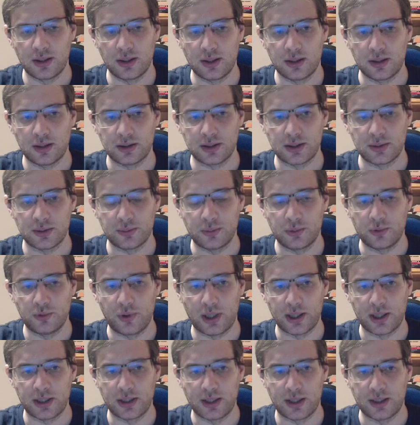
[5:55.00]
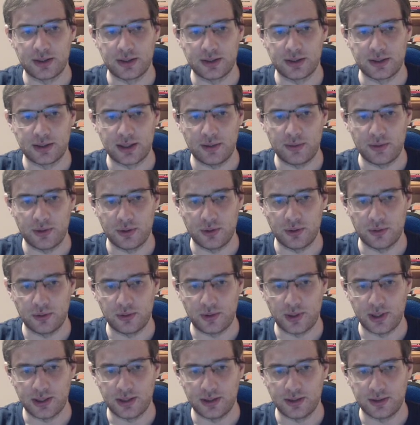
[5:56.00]
some move like knight c7 to
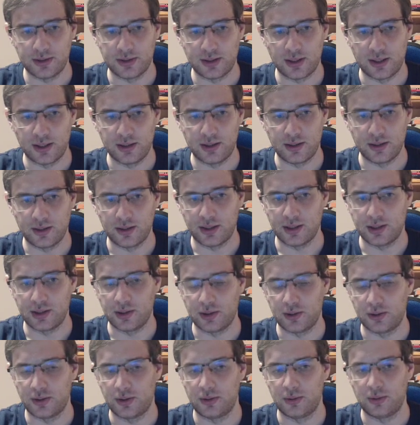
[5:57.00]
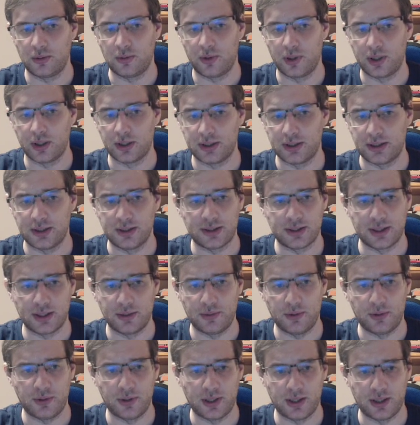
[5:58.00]
trade this knight and enter the rook via
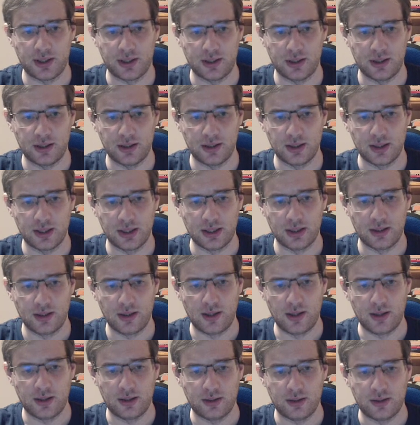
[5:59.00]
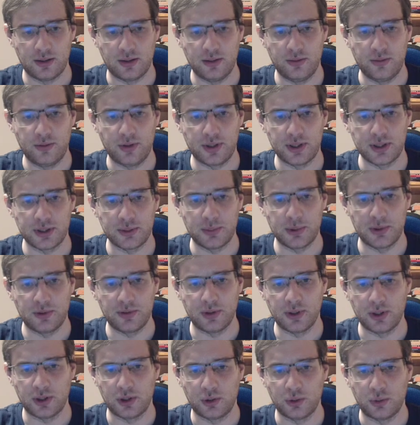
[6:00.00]
c7, and the difference between
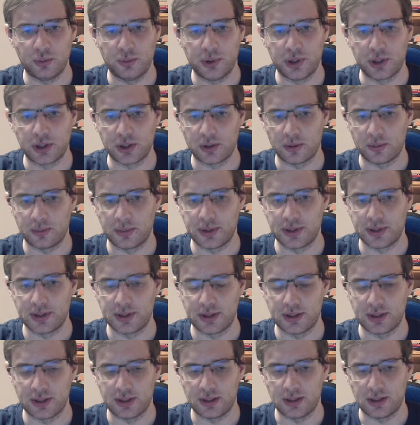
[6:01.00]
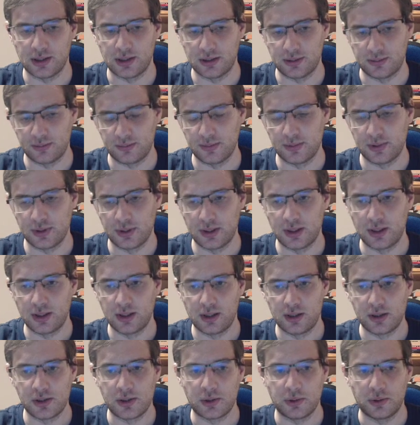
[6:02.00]
the 2 bishops
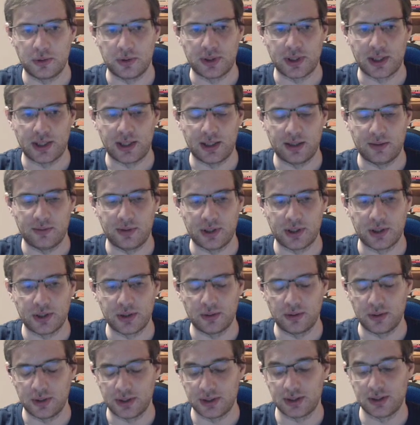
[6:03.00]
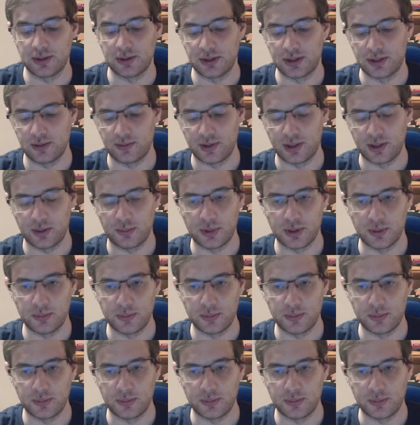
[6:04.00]
should tell eventually, so it's a very bad